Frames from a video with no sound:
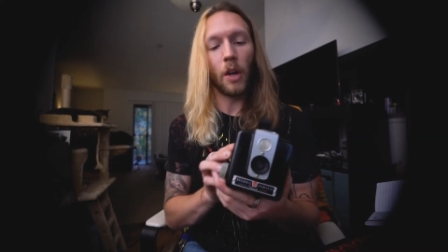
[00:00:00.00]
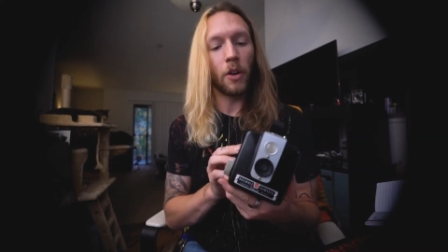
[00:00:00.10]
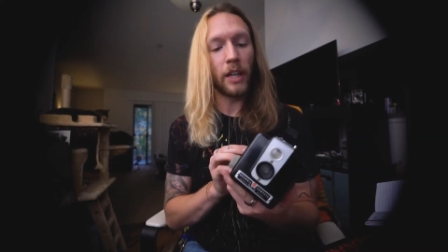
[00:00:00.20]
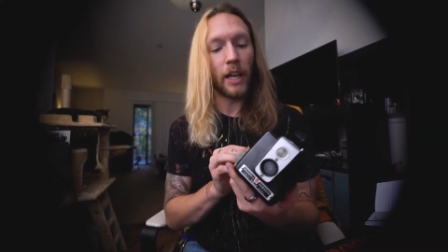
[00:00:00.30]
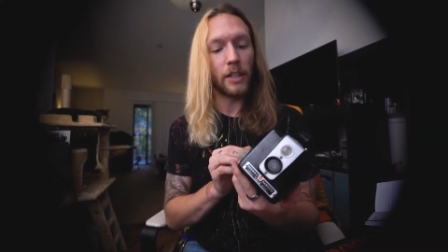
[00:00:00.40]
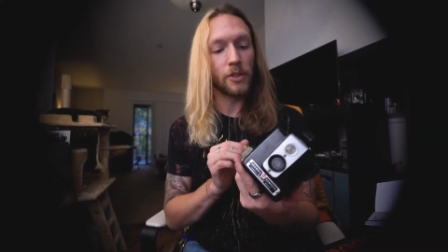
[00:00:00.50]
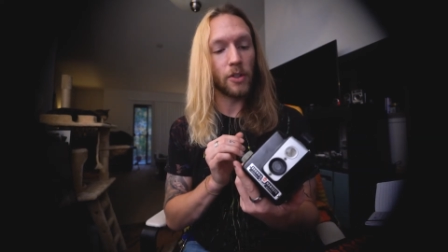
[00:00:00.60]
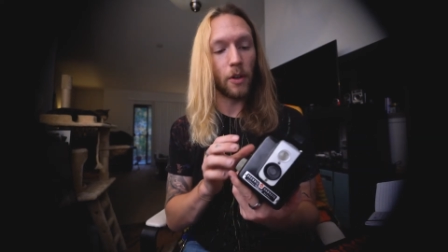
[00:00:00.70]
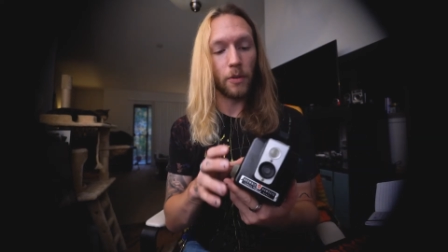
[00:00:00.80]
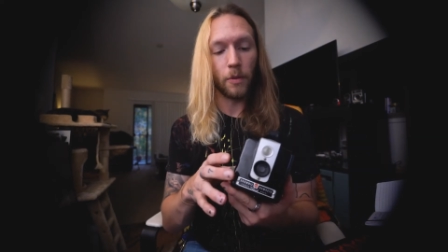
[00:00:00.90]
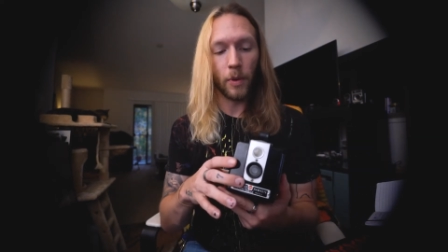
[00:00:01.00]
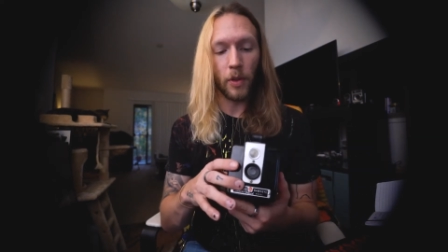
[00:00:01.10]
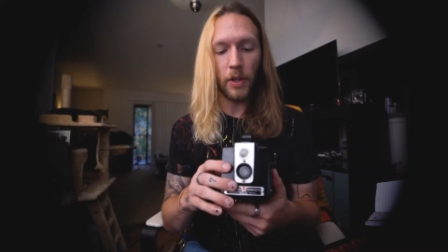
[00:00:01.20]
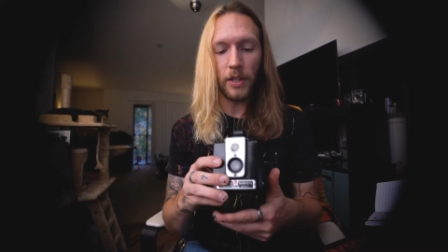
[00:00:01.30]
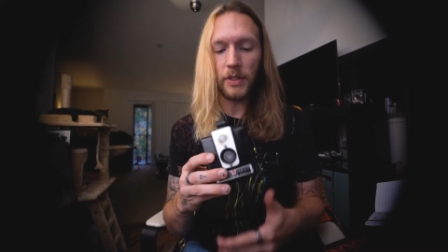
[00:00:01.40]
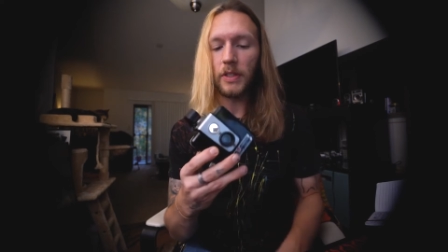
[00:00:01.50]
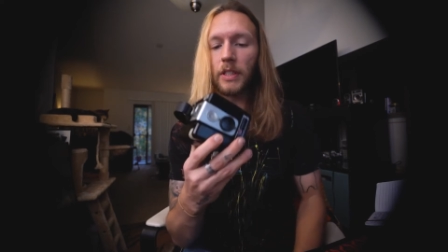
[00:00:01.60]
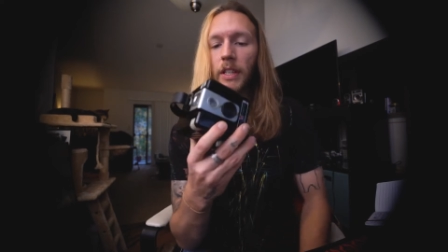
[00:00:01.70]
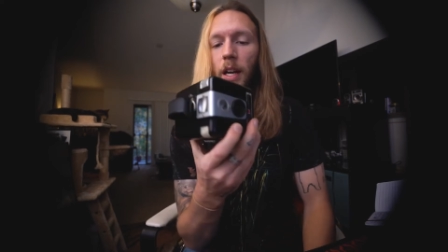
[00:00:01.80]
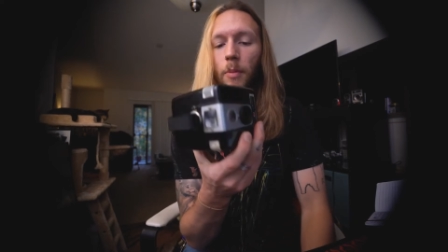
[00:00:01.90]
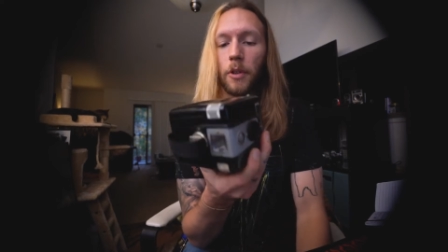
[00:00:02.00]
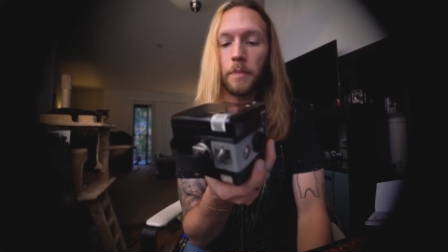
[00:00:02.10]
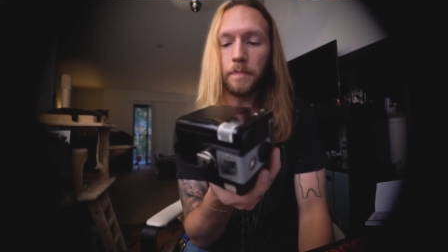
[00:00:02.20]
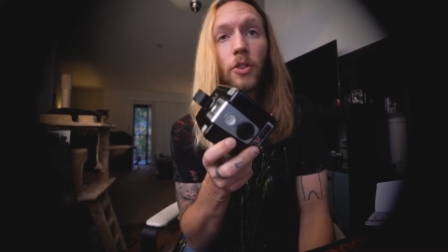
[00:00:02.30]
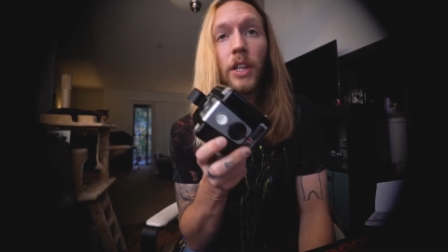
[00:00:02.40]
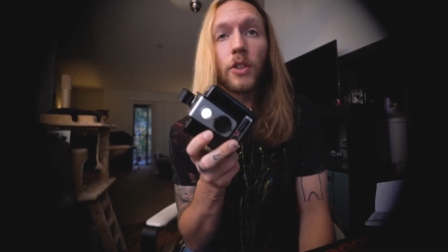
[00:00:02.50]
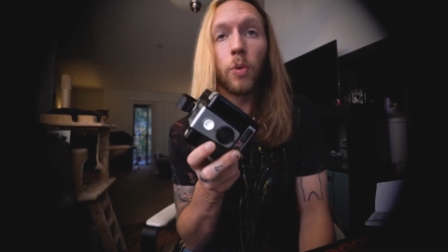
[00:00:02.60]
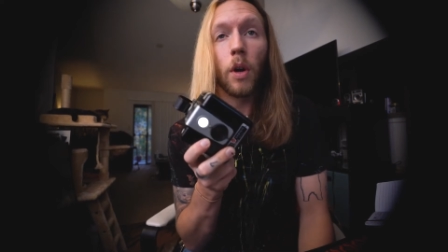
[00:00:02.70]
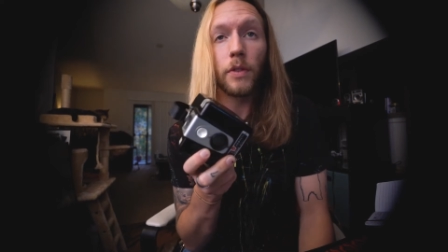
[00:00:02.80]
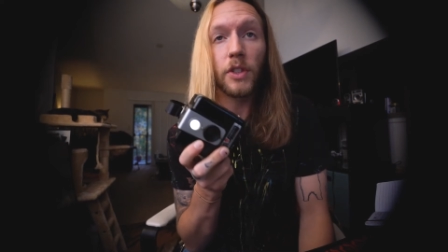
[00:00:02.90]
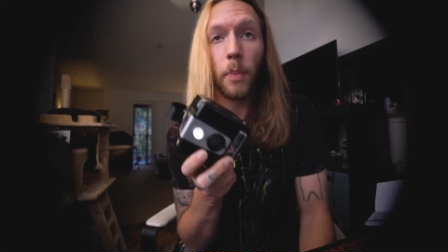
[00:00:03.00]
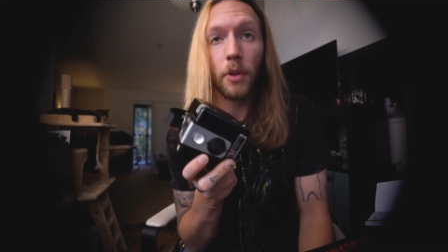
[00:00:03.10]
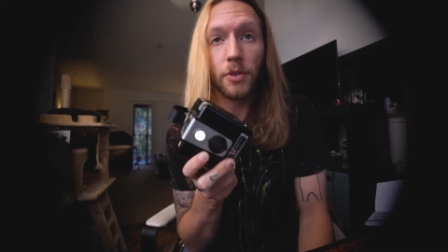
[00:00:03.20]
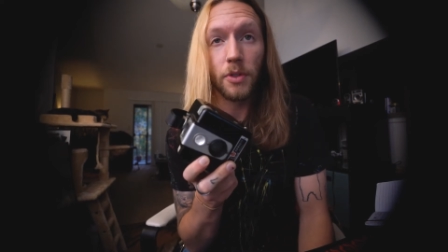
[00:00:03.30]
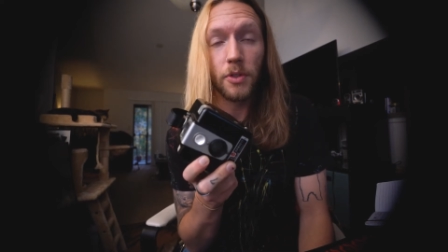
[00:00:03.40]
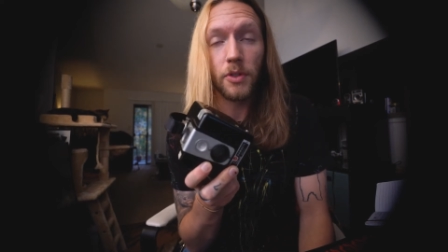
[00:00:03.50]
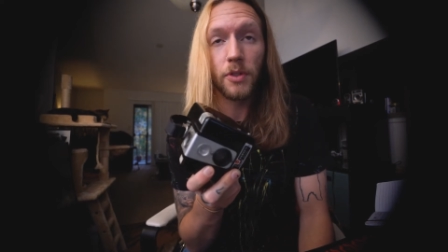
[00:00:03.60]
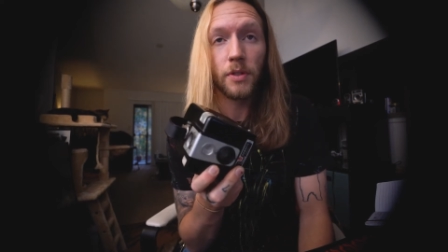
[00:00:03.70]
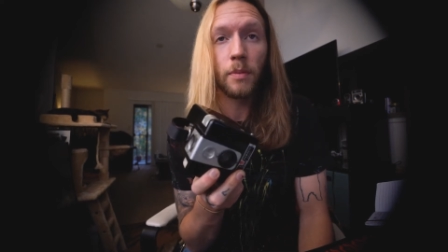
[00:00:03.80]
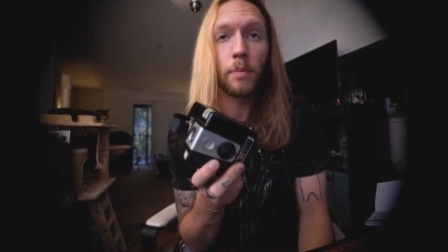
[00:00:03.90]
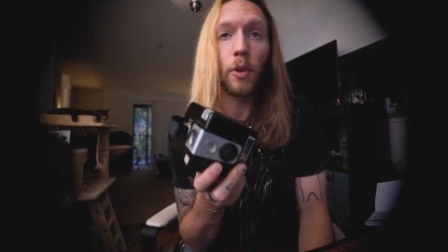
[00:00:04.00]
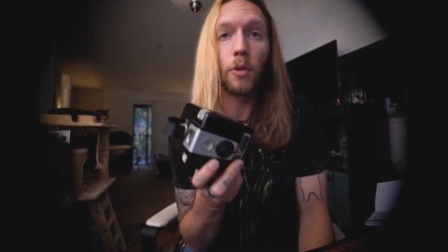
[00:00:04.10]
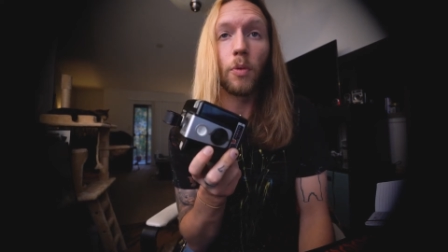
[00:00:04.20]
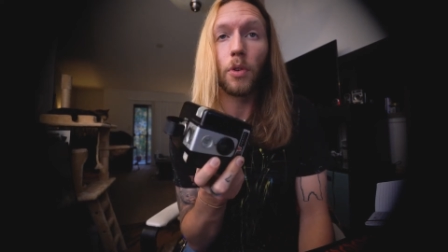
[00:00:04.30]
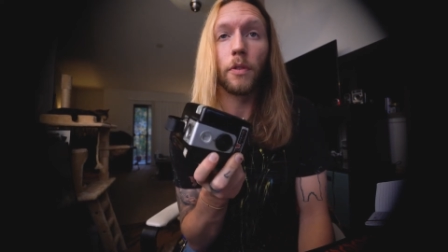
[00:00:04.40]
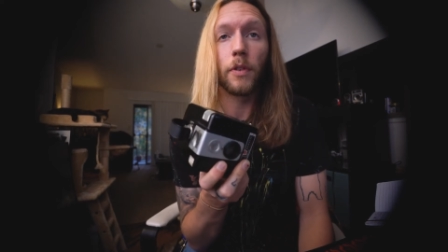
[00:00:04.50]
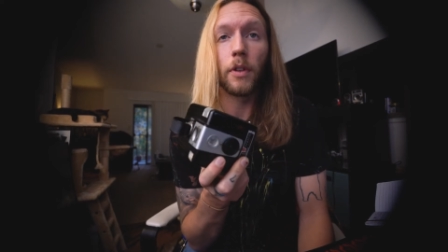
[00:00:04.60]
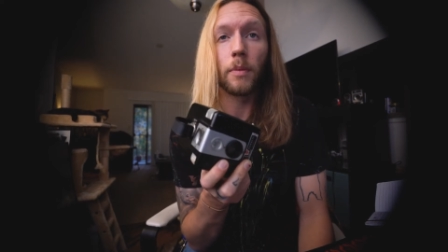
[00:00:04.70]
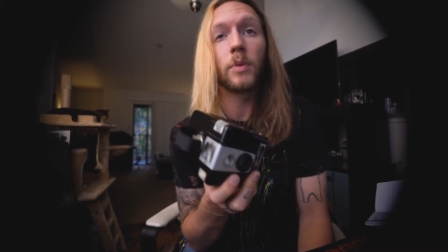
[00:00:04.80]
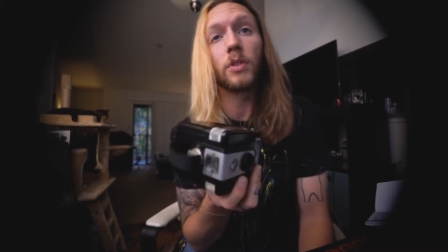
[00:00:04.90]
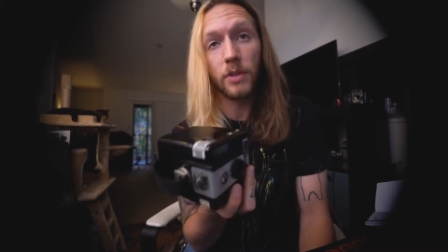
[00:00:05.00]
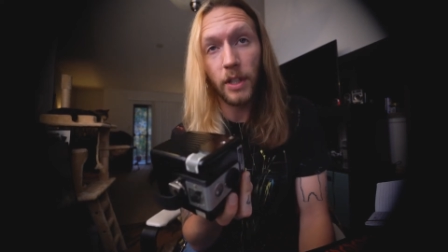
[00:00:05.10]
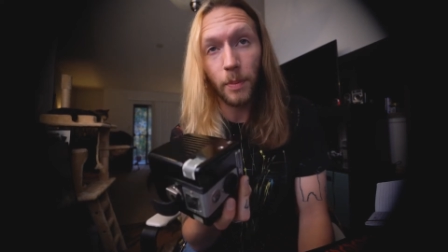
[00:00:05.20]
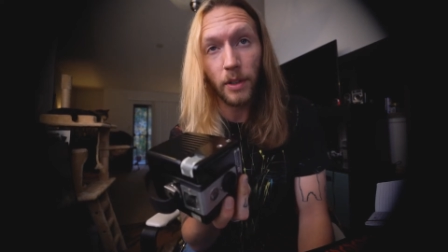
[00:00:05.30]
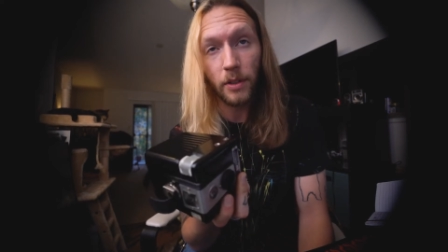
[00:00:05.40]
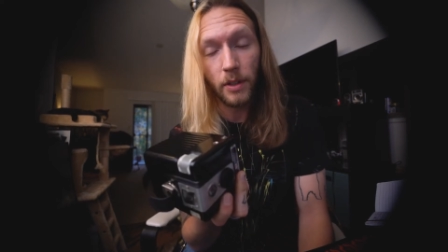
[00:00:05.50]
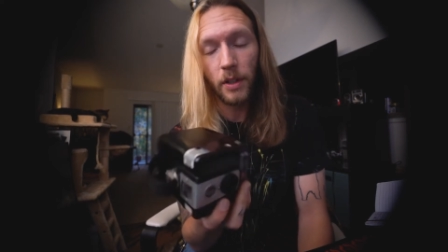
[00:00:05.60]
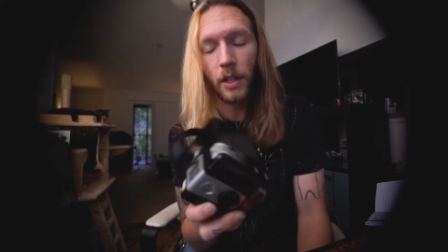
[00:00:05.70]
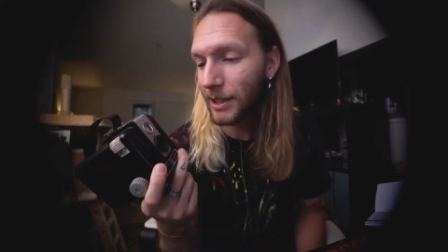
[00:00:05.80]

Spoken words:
Okay, so with this camera, you get 12 exposures per roll of film, typically.